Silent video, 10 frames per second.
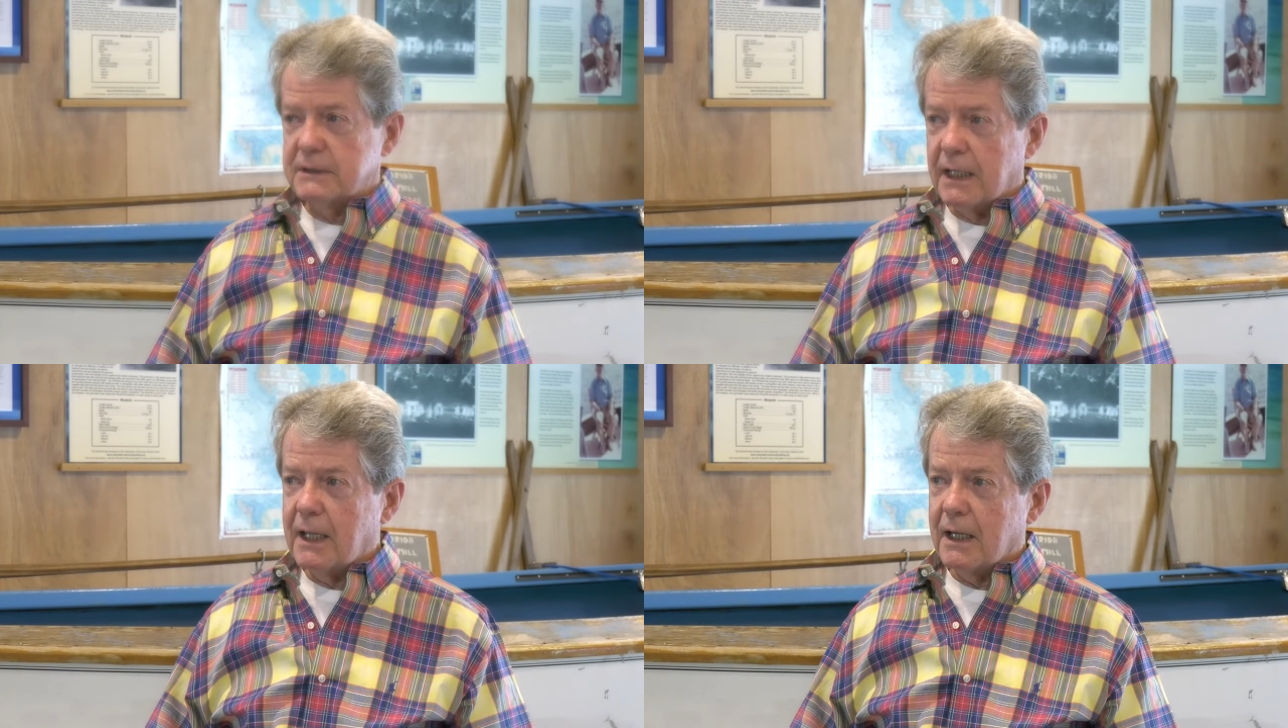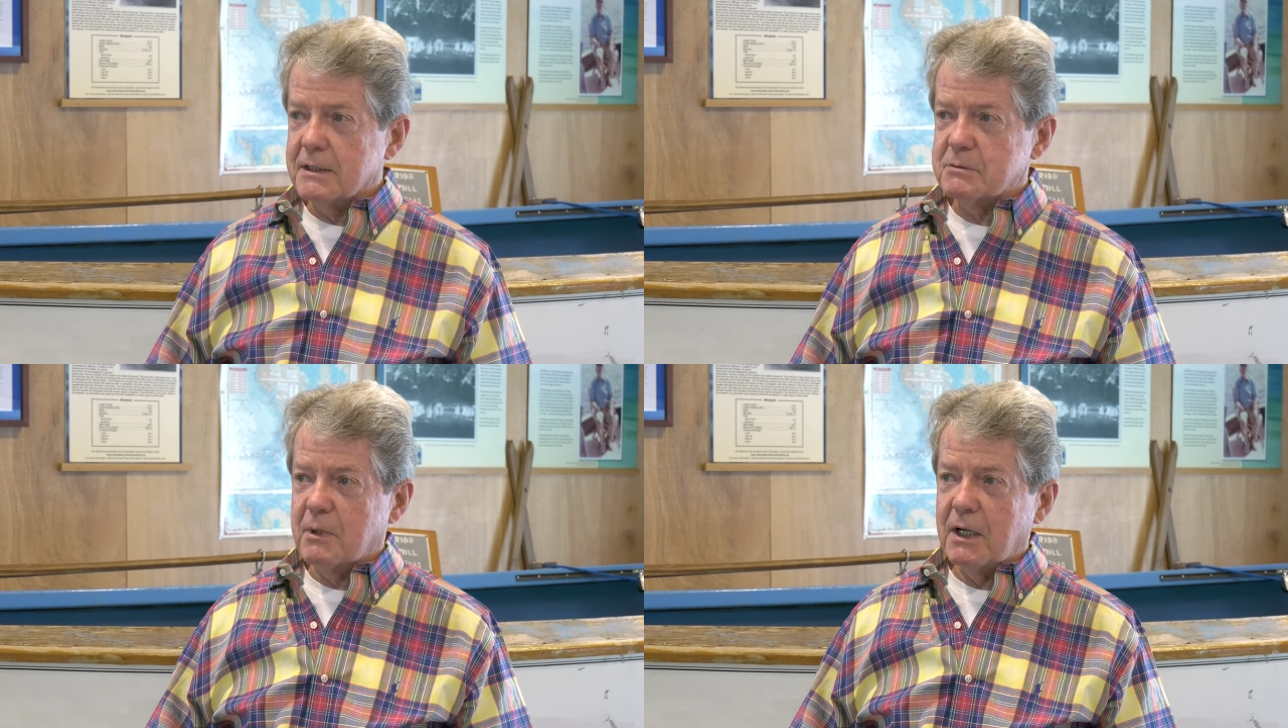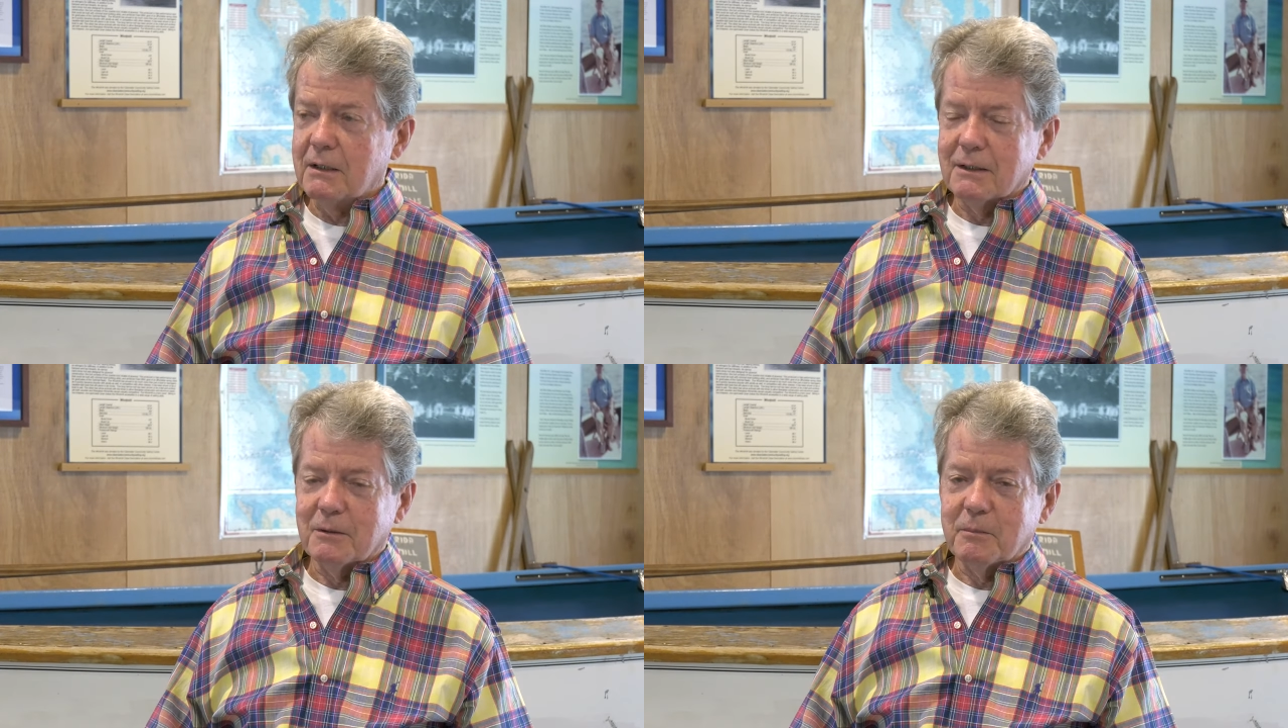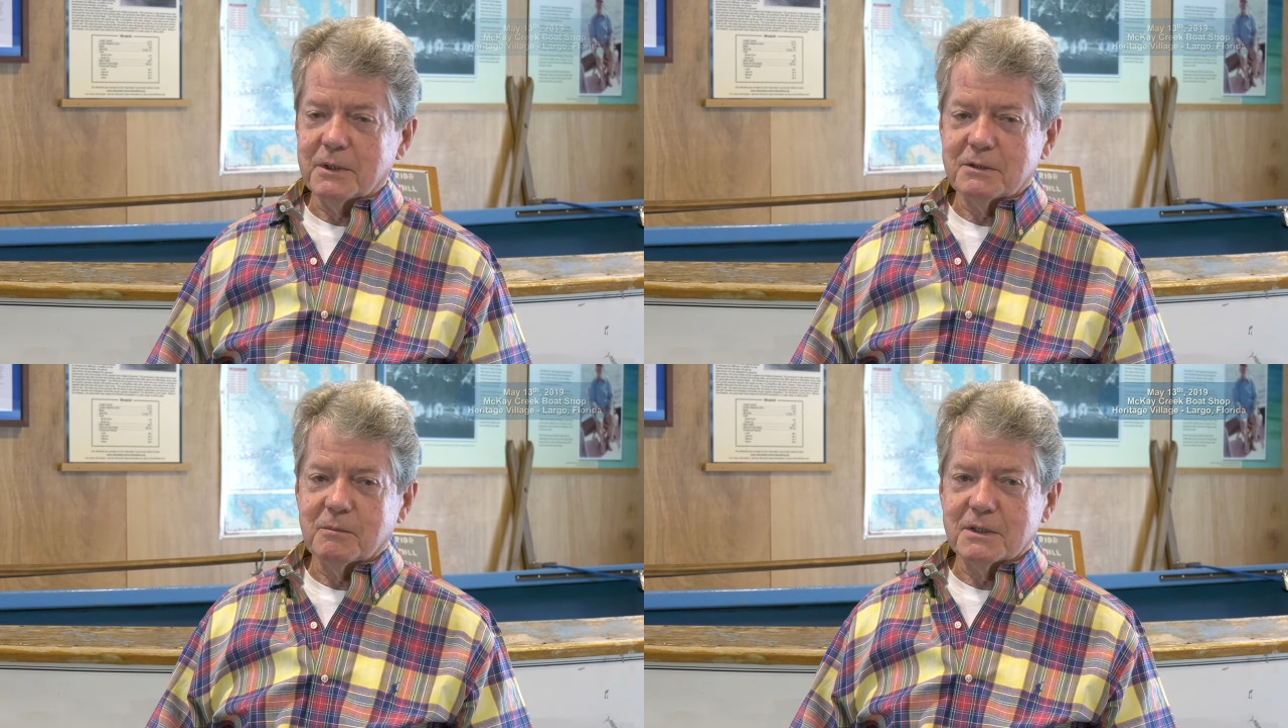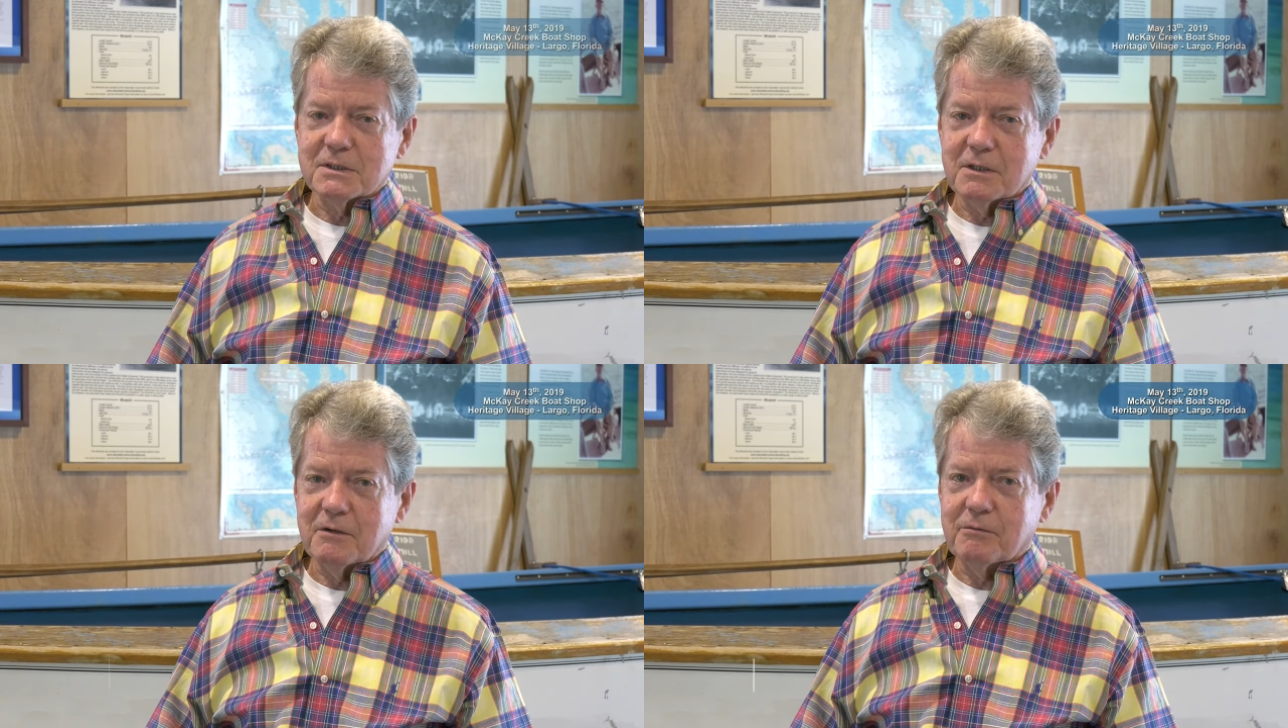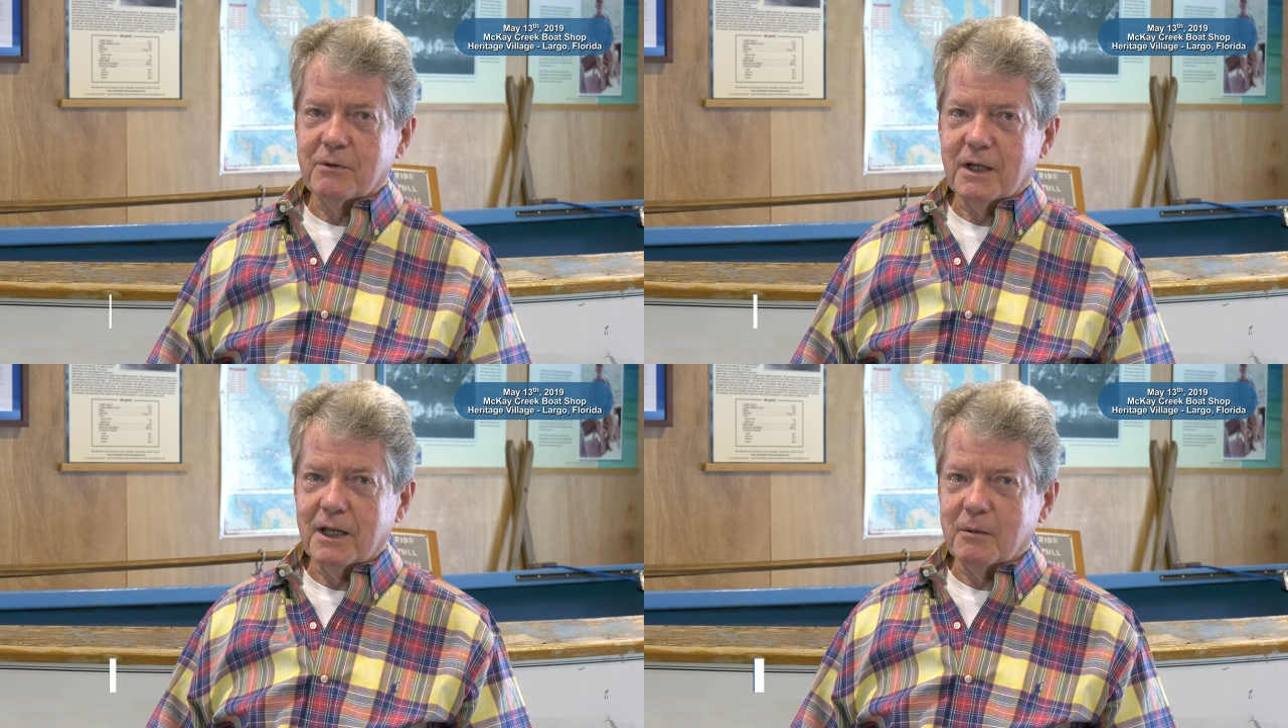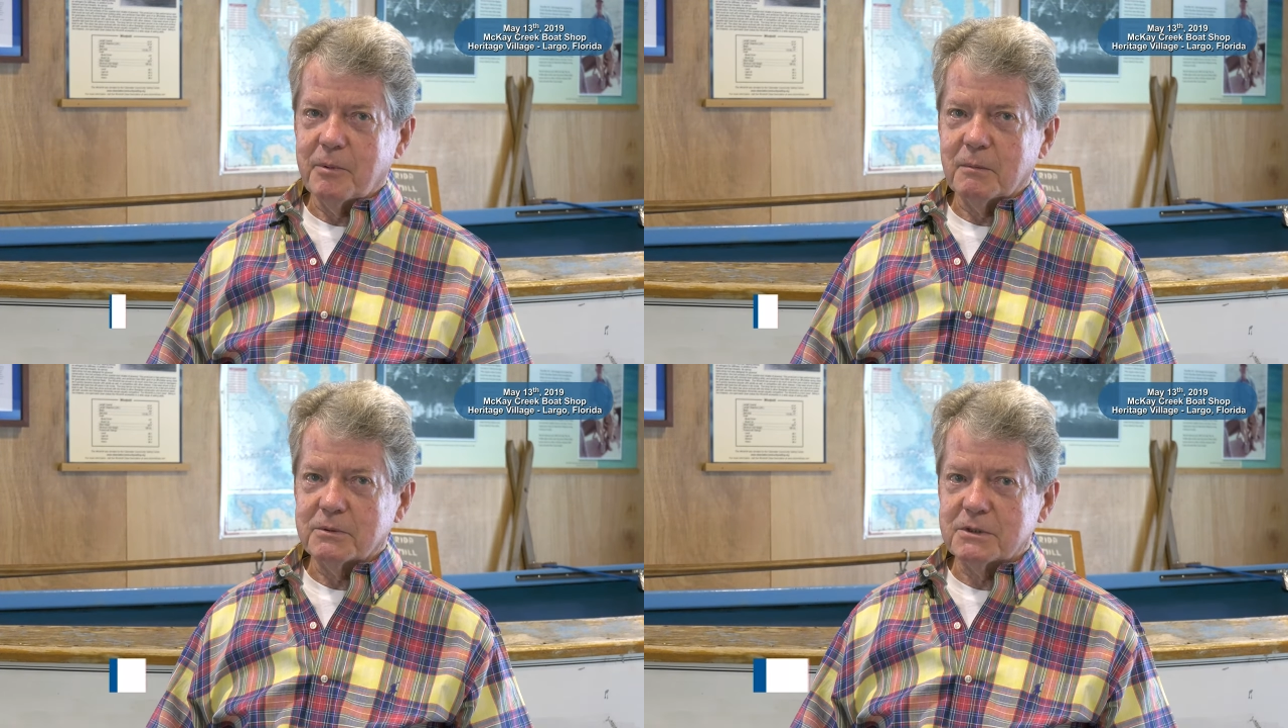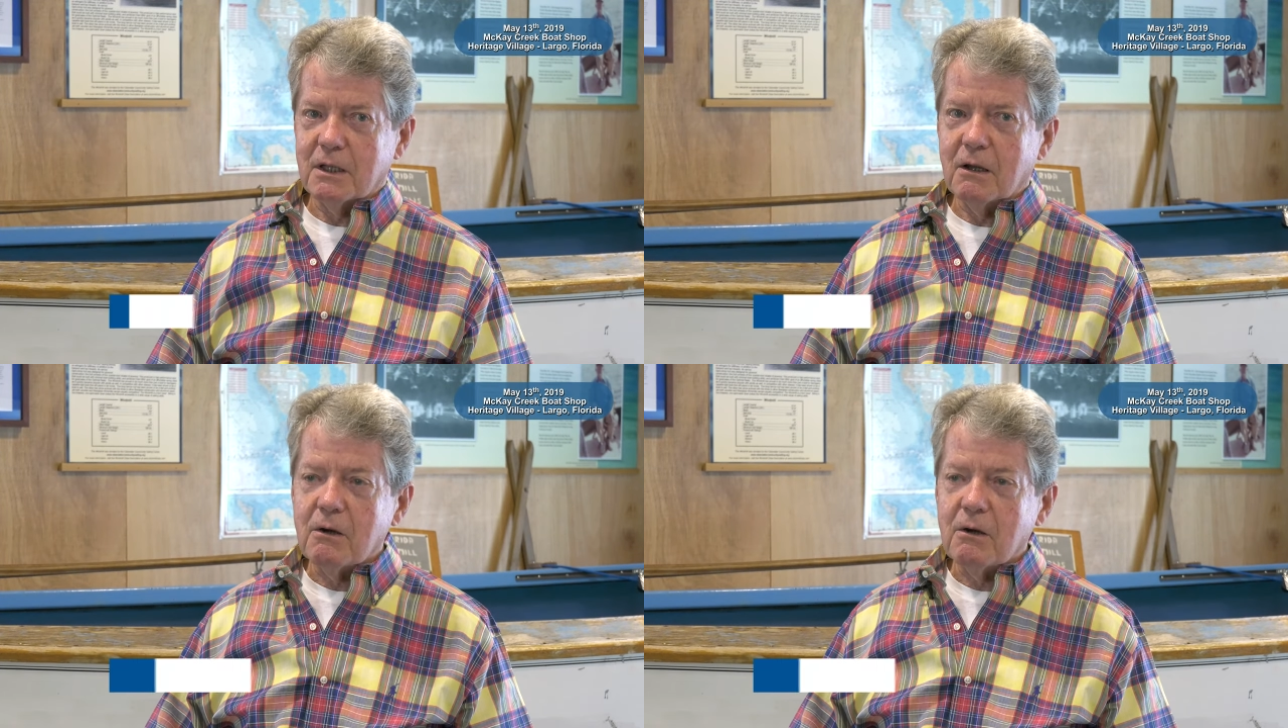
Today I smile a little bit to myself when I hear people say,